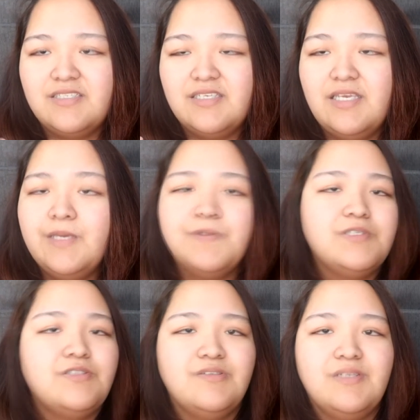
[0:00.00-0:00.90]
he was
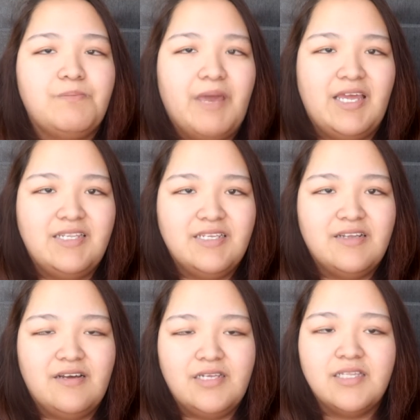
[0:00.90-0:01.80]
too dependent
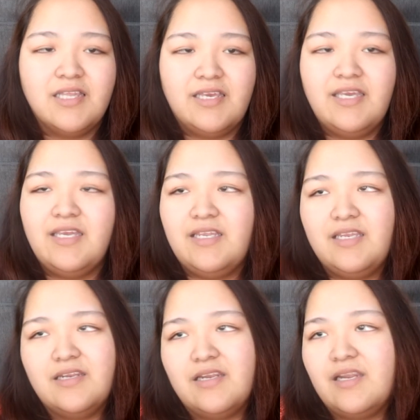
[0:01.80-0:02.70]
on it. Like, he
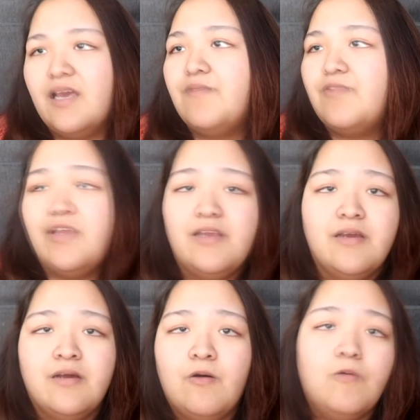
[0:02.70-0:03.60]
needed it
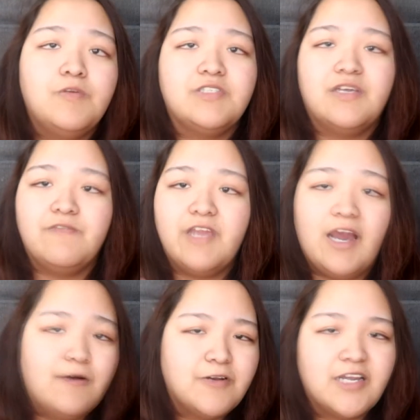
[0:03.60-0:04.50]
almost every
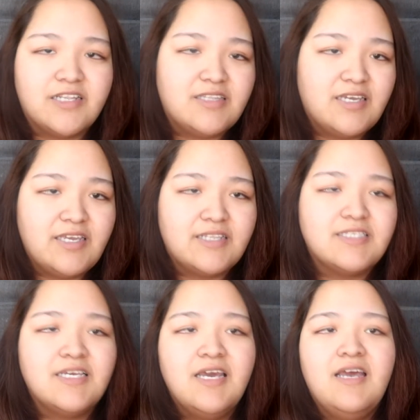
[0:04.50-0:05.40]
hour at
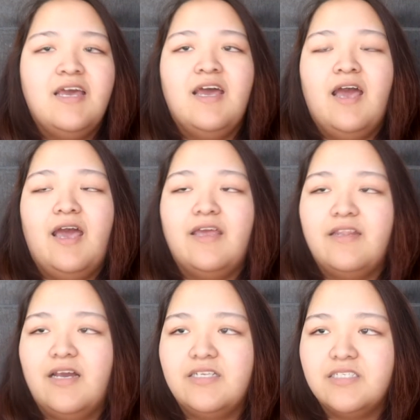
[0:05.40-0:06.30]
night,
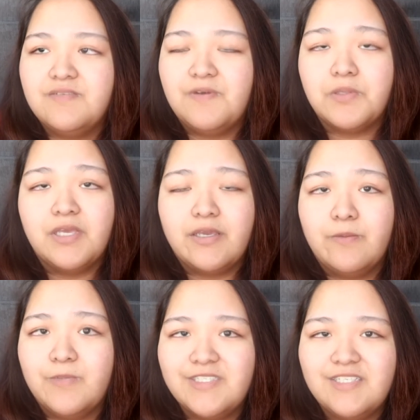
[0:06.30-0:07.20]
and I just felt like
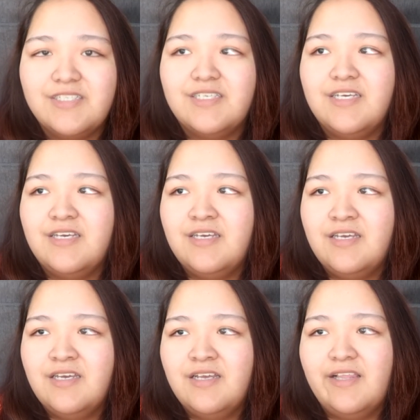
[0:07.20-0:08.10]
it wasn't,
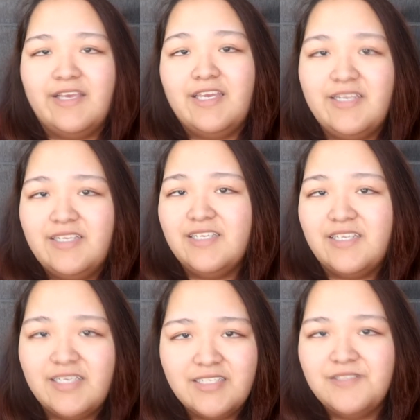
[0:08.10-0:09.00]
like, he didn't
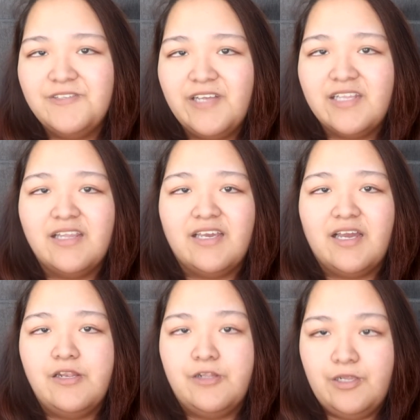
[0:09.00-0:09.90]
need to do that. Like,
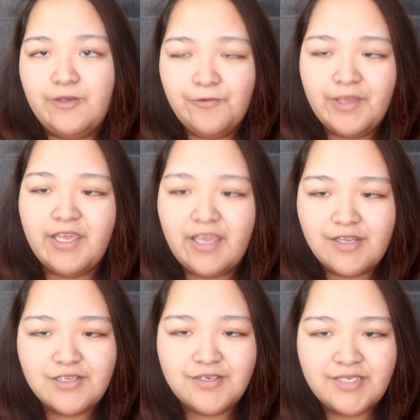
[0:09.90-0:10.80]
I knew he
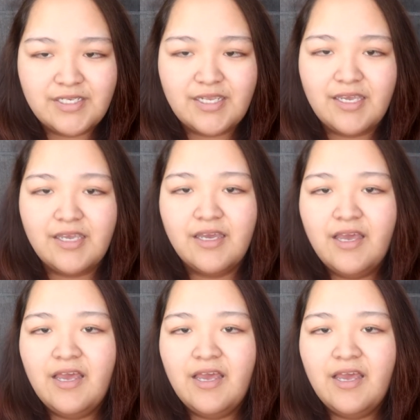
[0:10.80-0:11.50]
ate during the day,